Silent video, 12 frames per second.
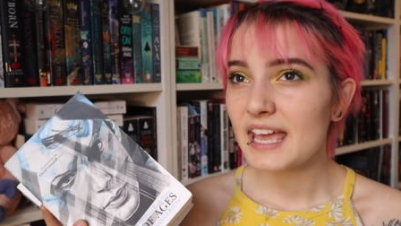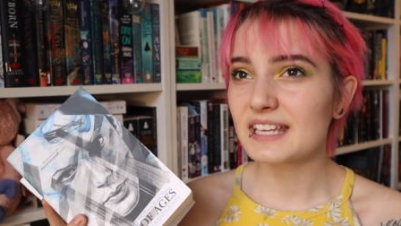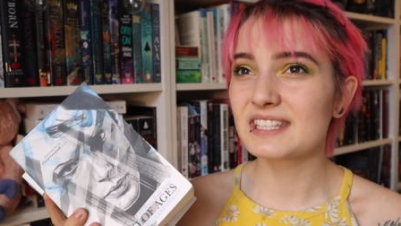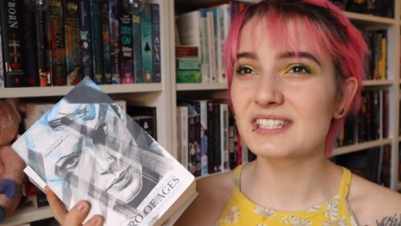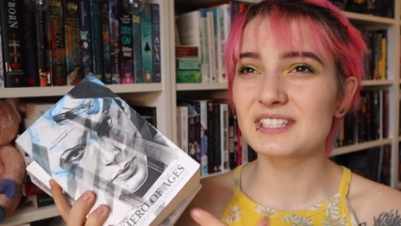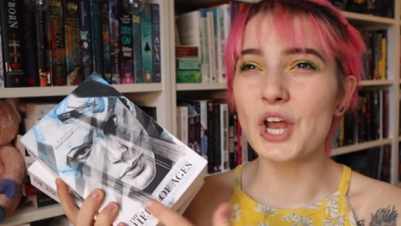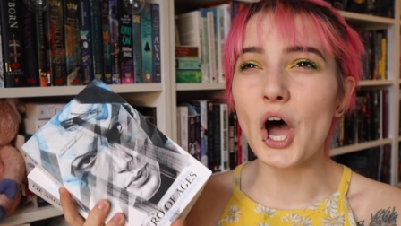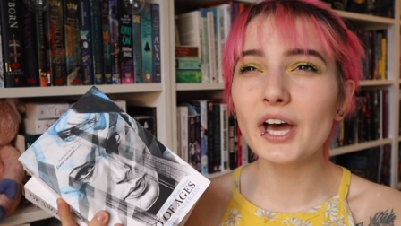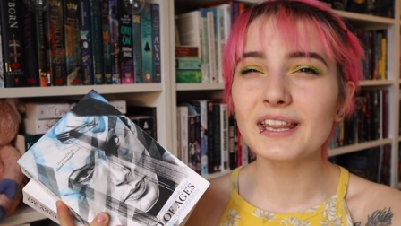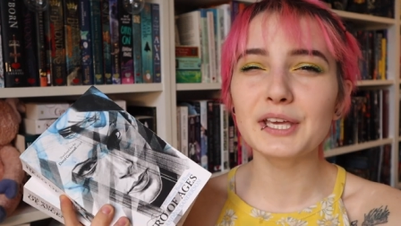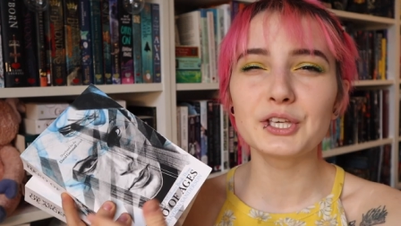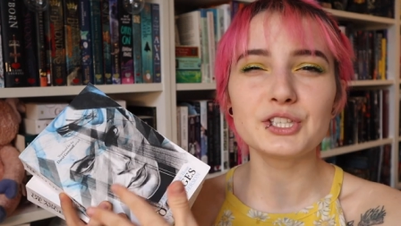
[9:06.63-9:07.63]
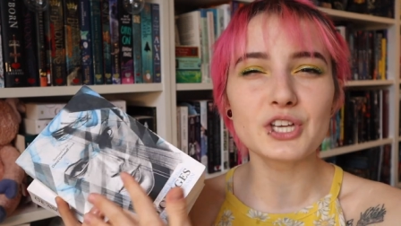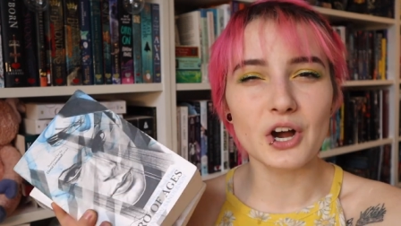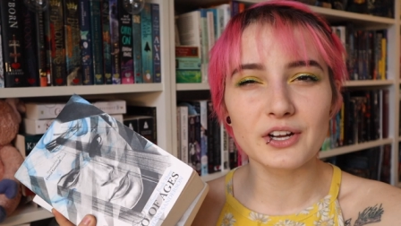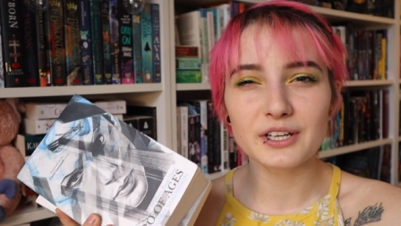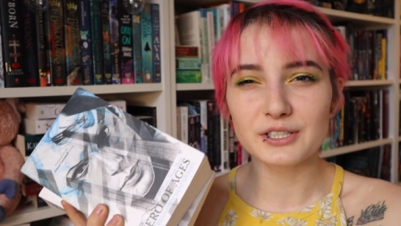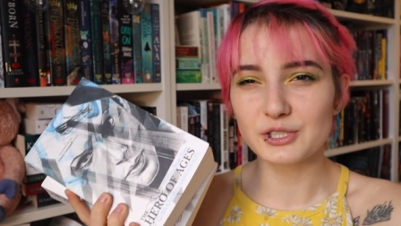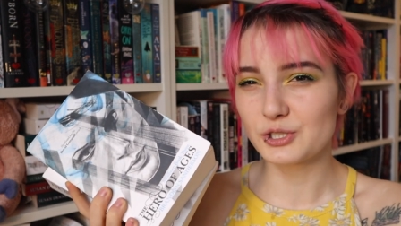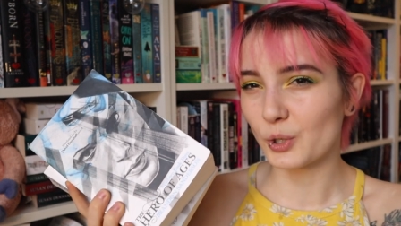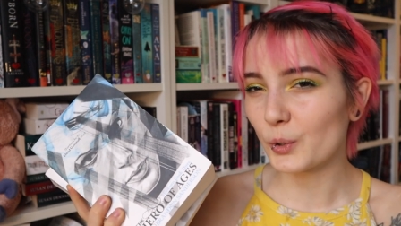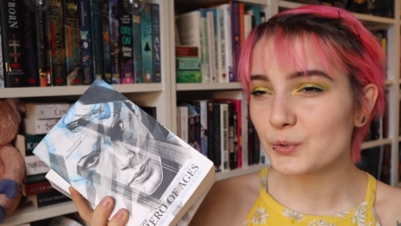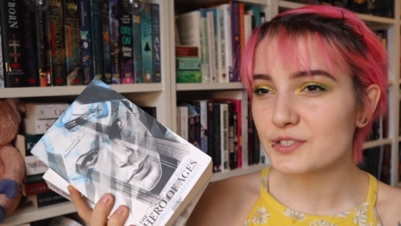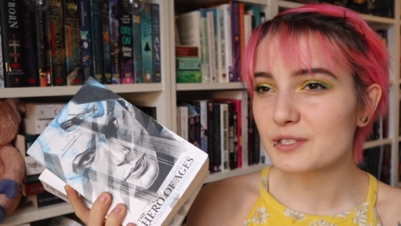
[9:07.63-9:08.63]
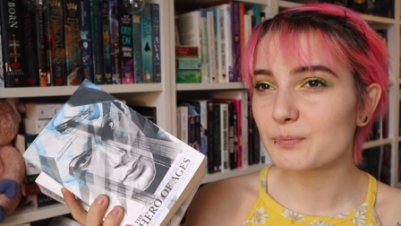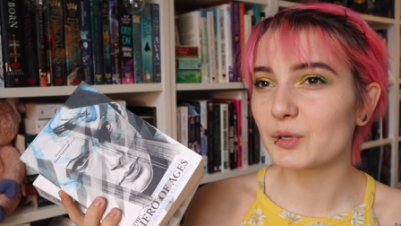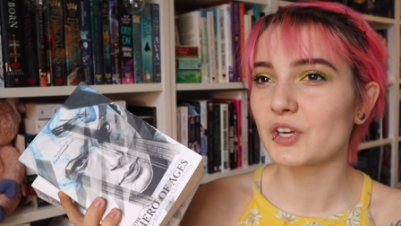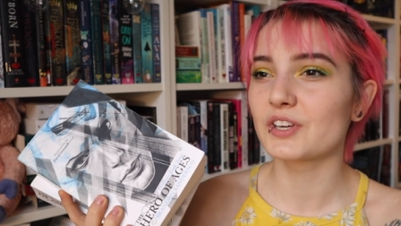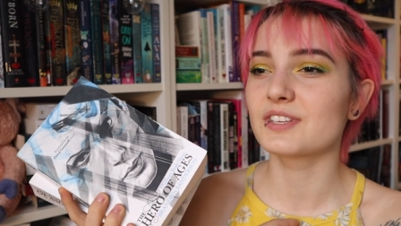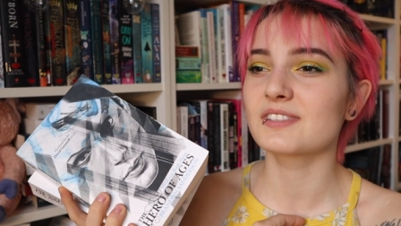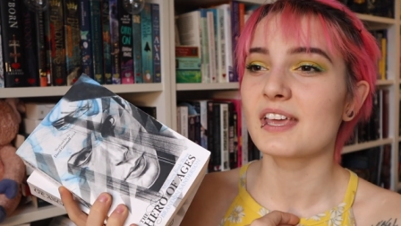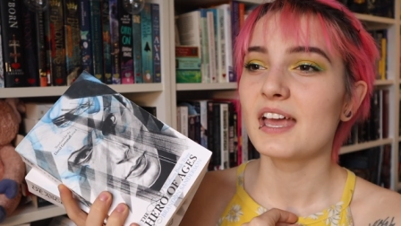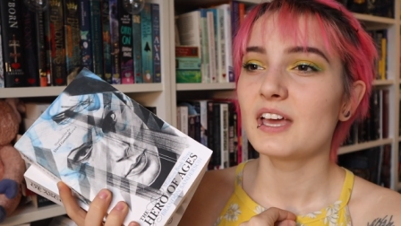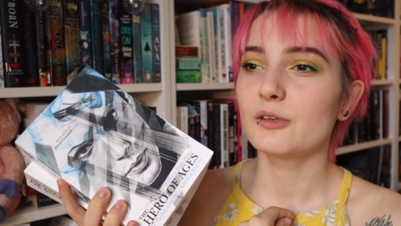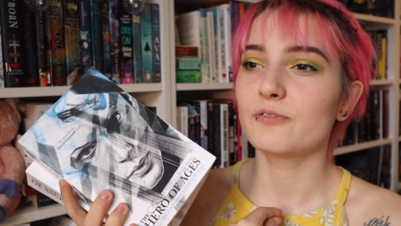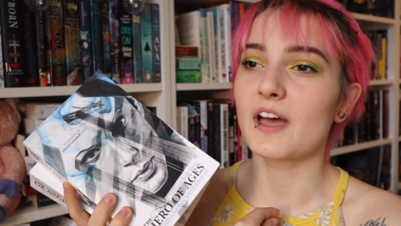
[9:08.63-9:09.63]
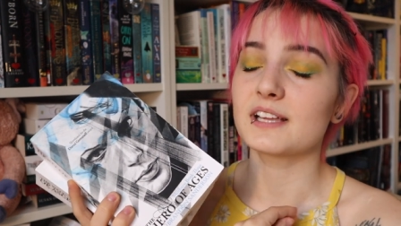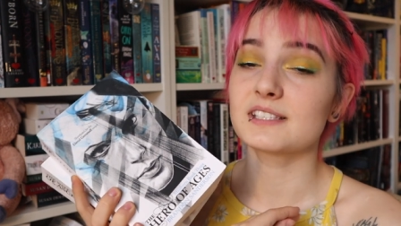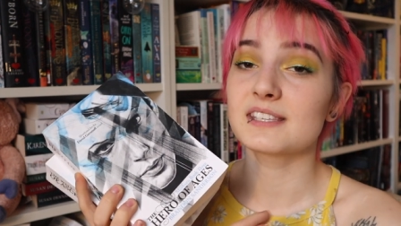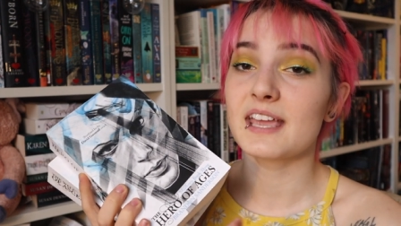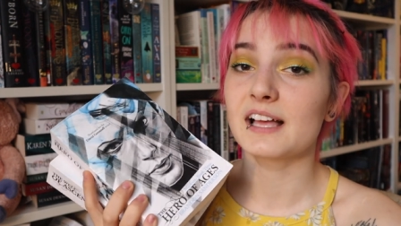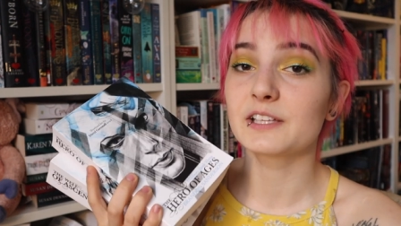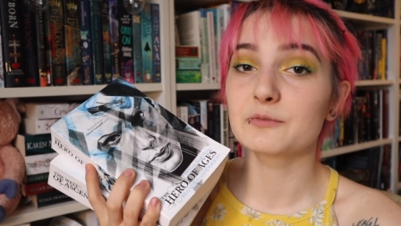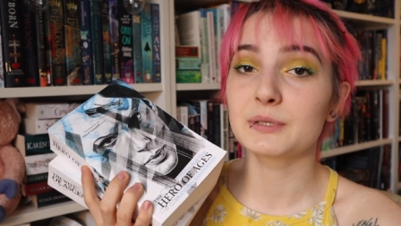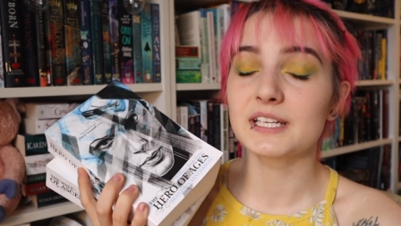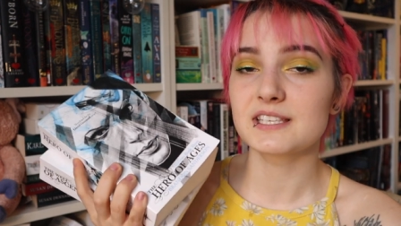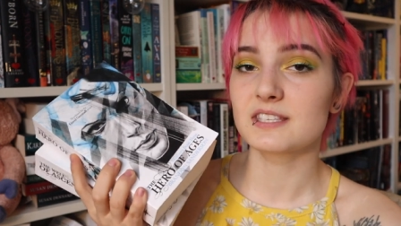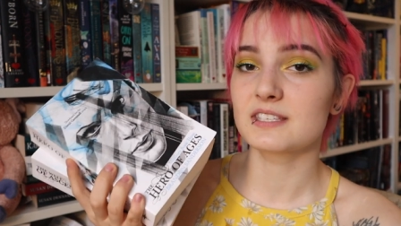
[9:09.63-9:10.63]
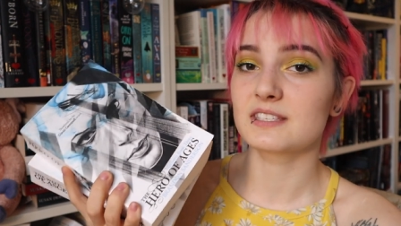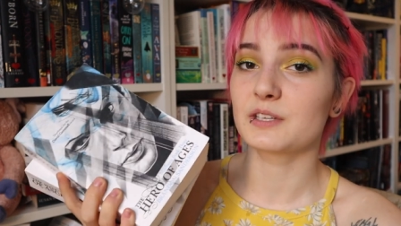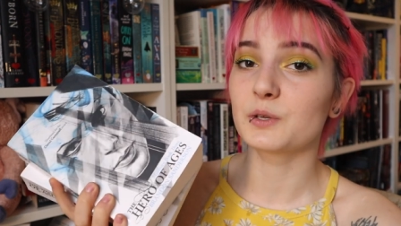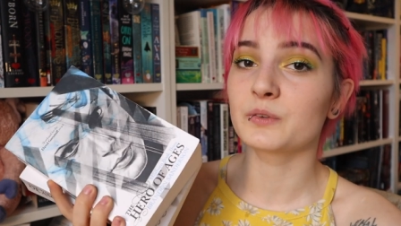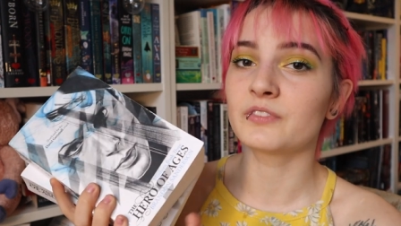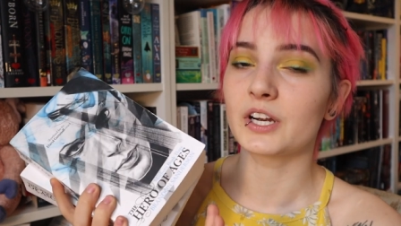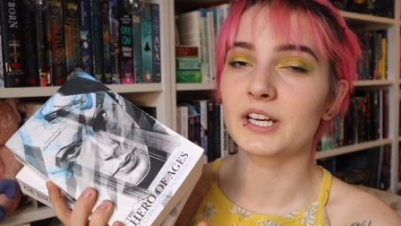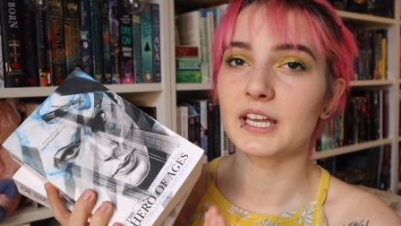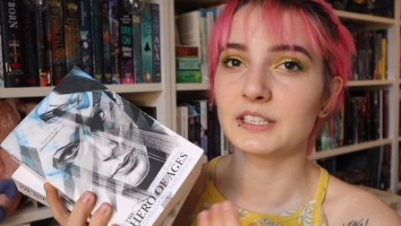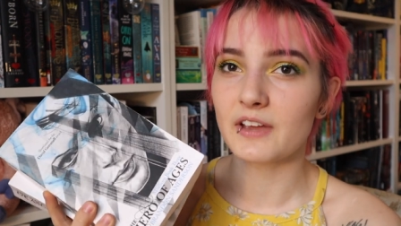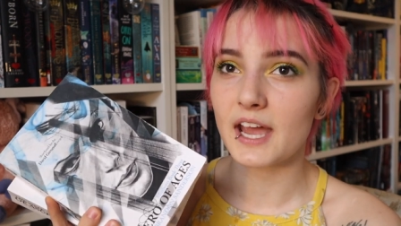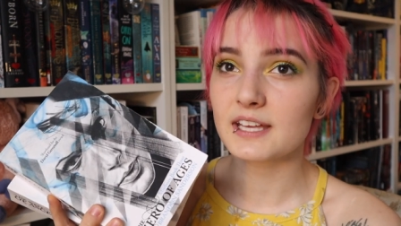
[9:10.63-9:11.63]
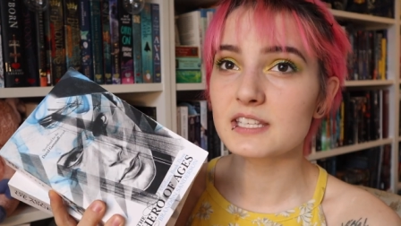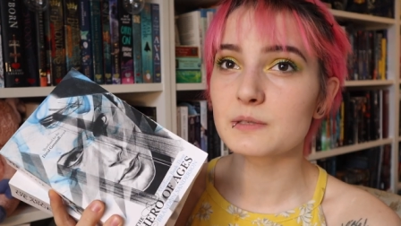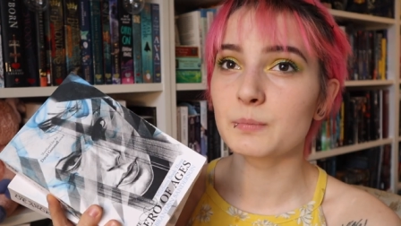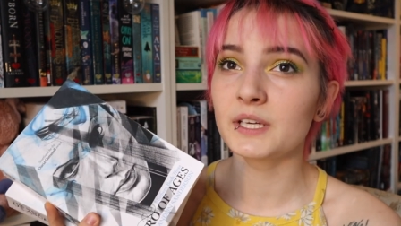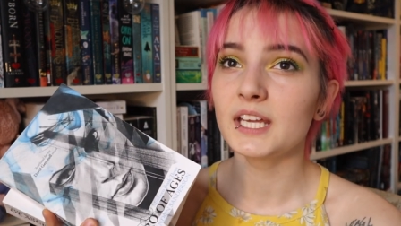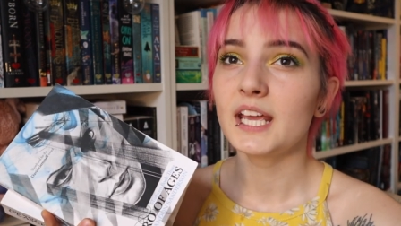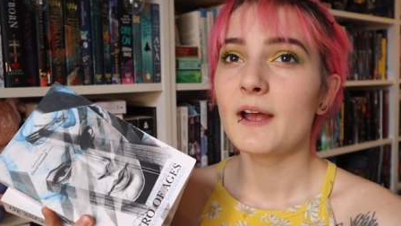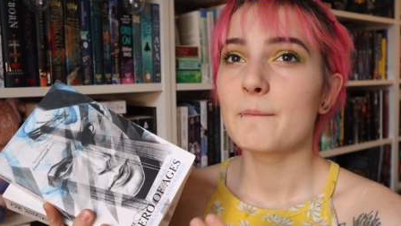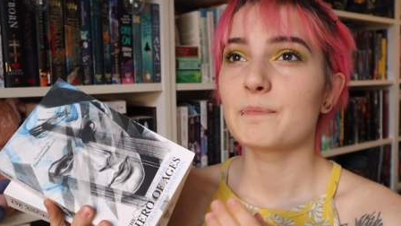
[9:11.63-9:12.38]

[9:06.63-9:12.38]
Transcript: It's not like young adults because the fantasy element is still very advanced, but